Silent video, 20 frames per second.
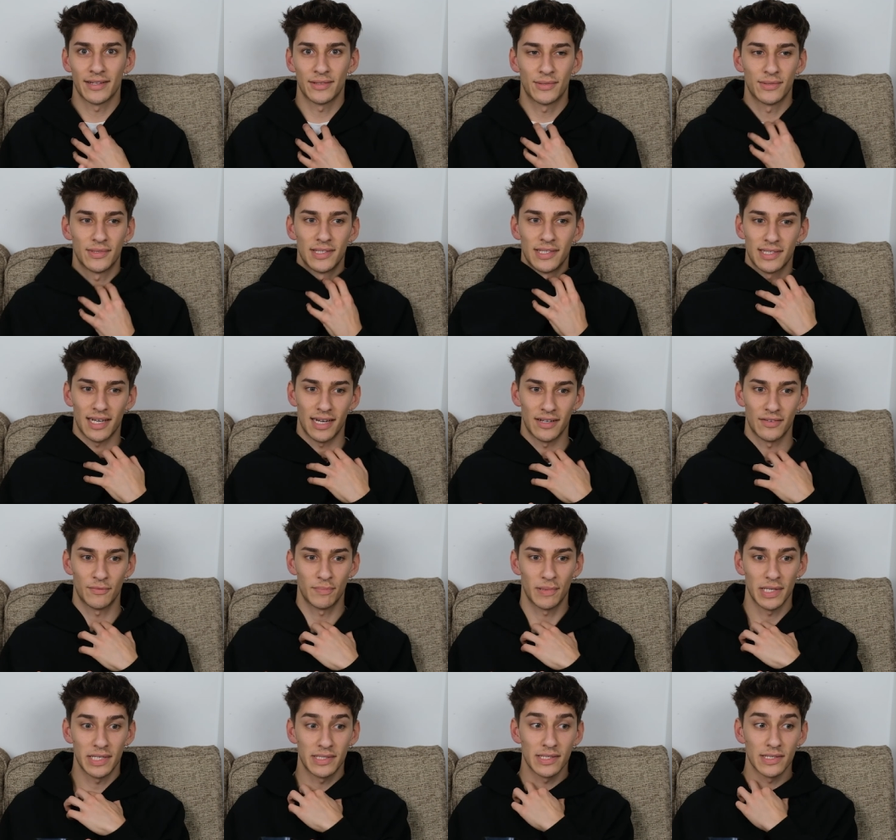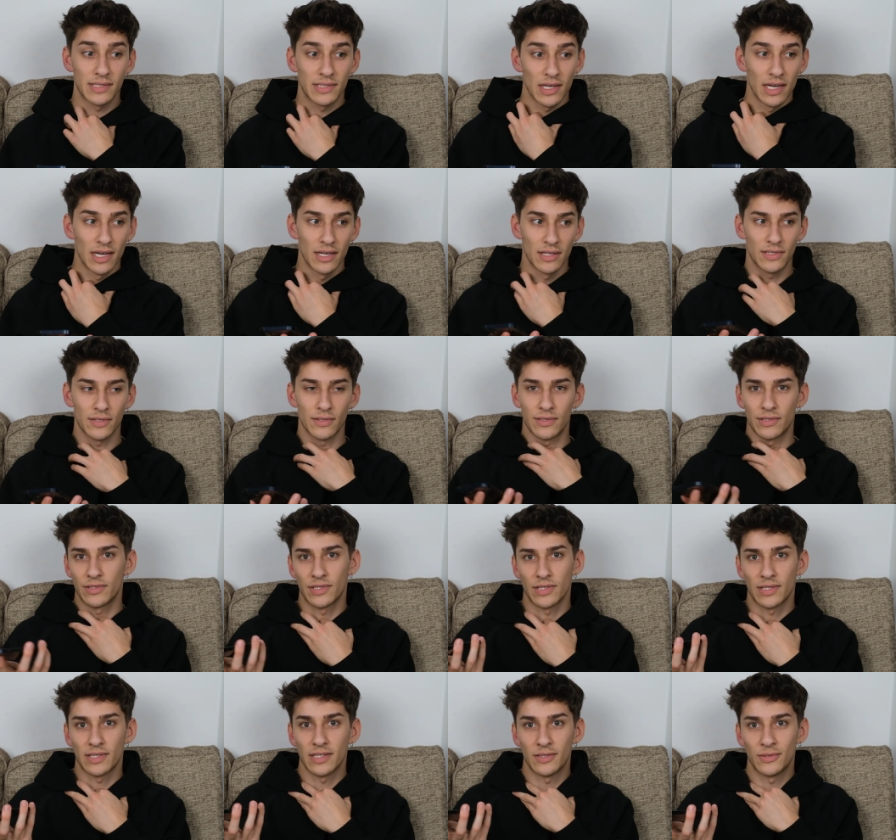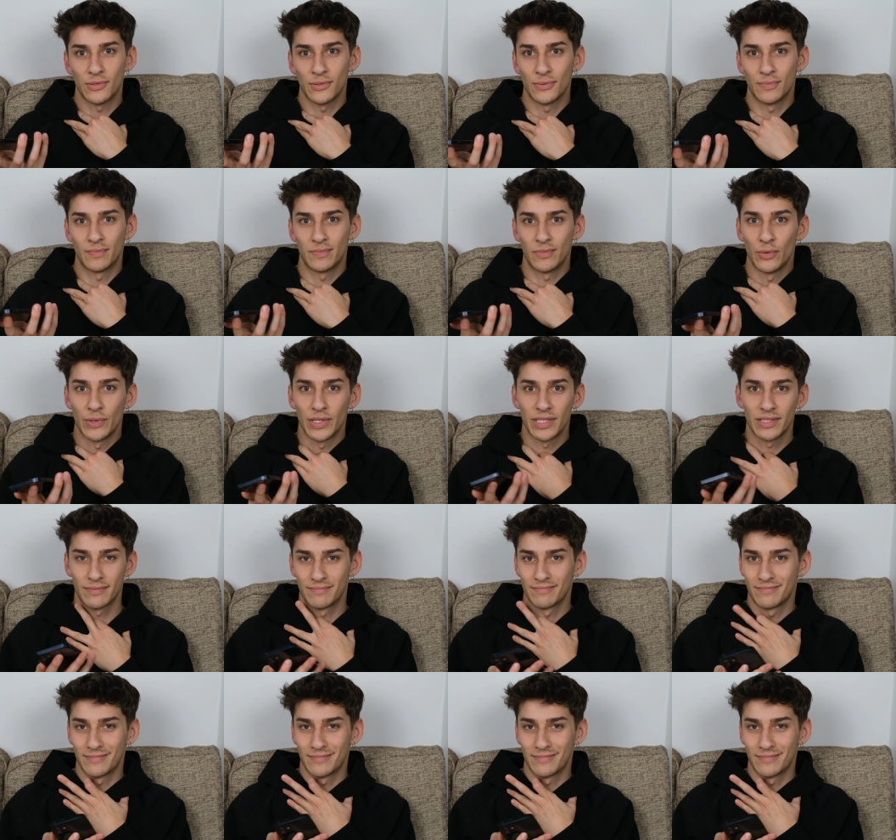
to these kind of places, so you just need to do it.